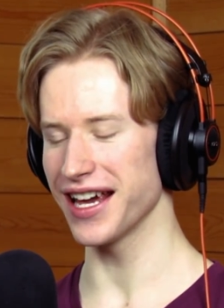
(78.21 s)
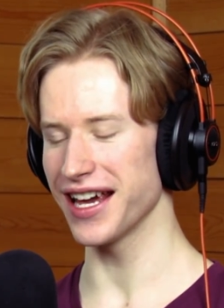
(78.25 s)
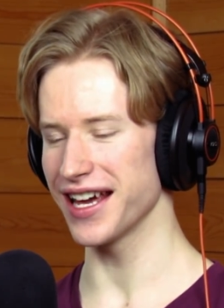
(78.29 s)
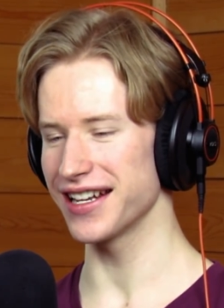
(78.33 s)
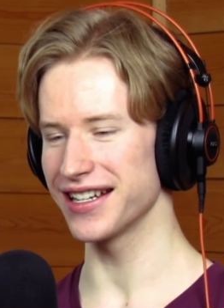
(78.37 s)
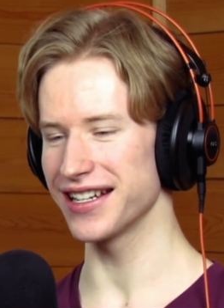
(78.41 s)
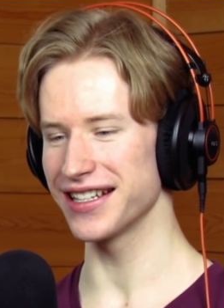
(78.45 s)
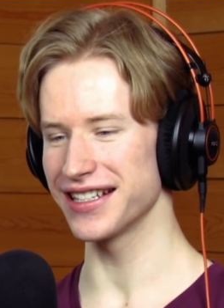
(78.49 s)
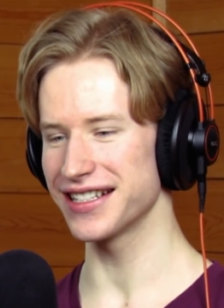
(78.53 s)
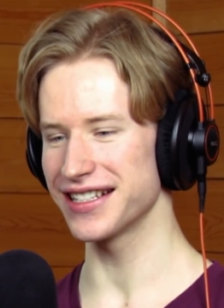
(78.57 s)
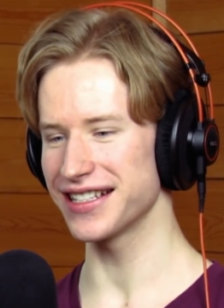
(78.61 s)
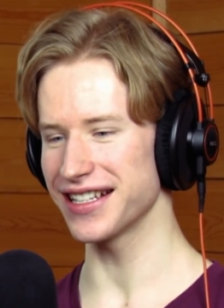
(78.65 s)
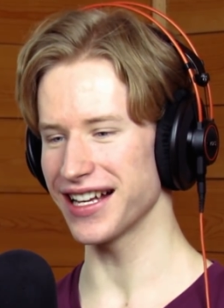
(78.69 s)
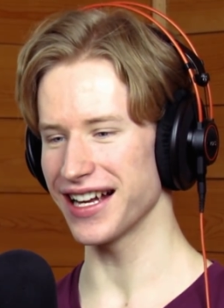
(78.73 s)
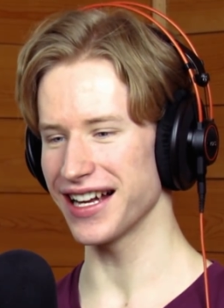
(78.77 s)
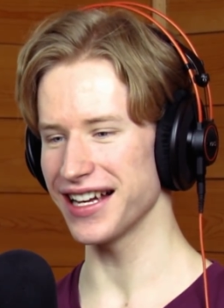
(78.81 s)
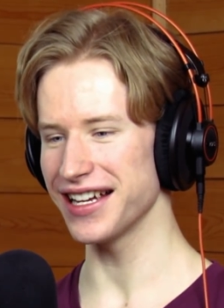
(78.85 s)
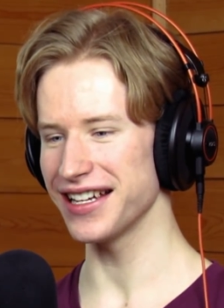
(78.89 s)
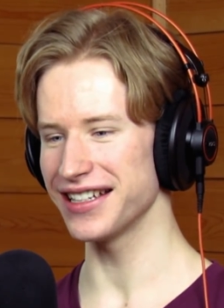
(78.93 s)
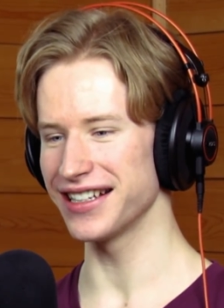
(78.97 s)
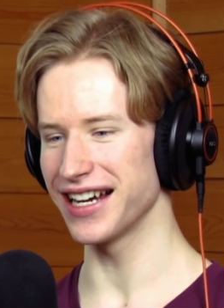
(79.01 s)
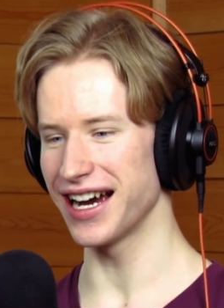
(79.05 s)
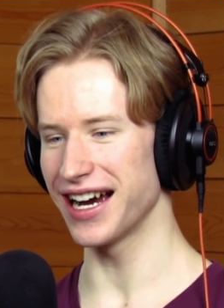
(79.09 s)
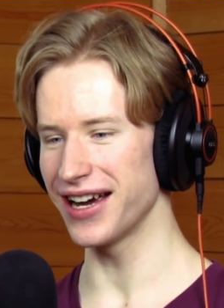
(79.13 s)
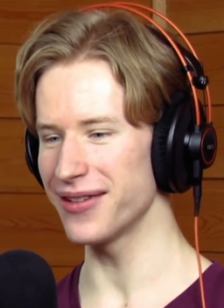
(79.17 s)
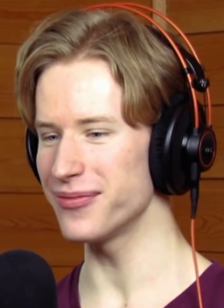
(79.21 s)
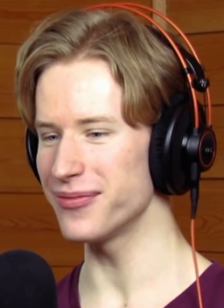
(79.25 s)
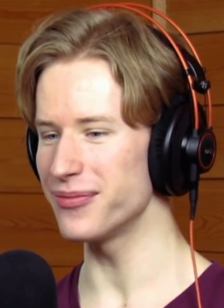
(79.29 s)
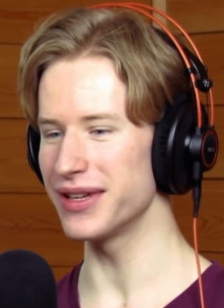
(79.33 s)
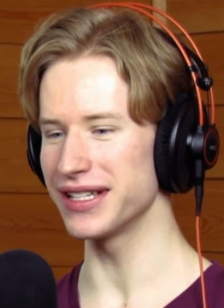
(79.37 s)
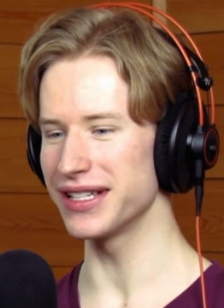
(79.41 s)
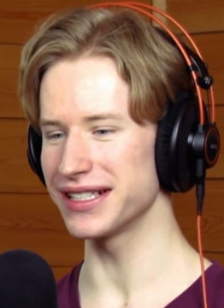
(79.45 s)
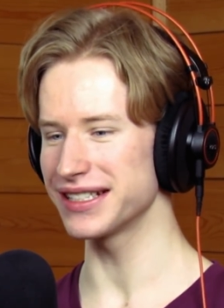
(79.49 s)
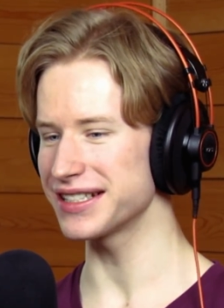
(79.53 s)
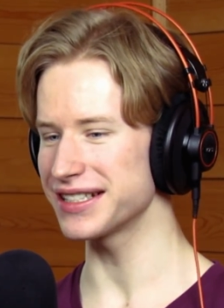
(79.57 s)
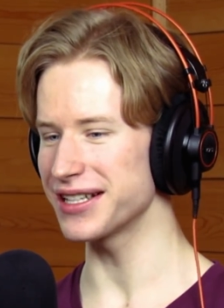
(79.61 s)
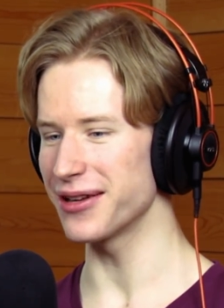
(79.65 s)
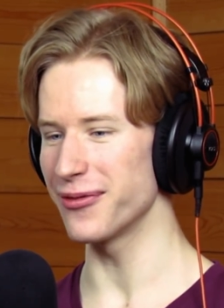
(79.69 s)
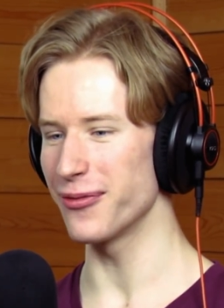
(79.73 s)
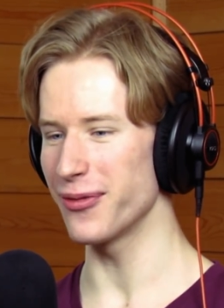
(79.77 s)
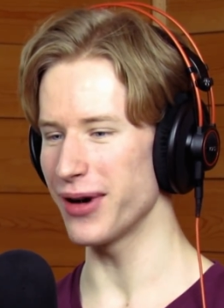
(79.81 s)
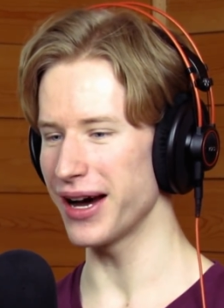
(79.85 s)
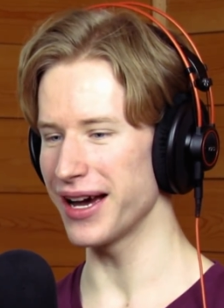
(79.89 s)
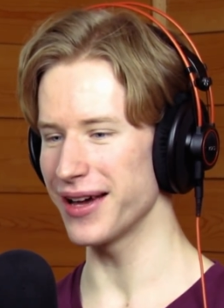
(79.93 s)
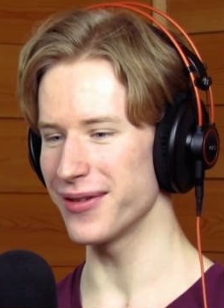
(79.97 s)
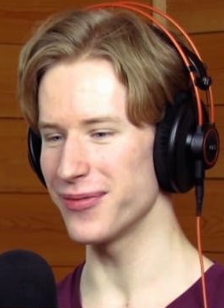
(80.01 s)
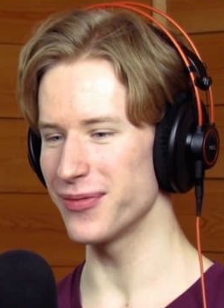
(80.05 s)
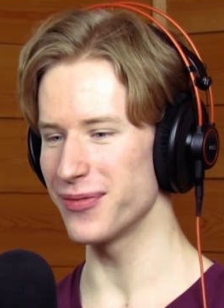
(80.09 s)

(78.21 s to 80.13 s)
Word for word: edits. I miss them.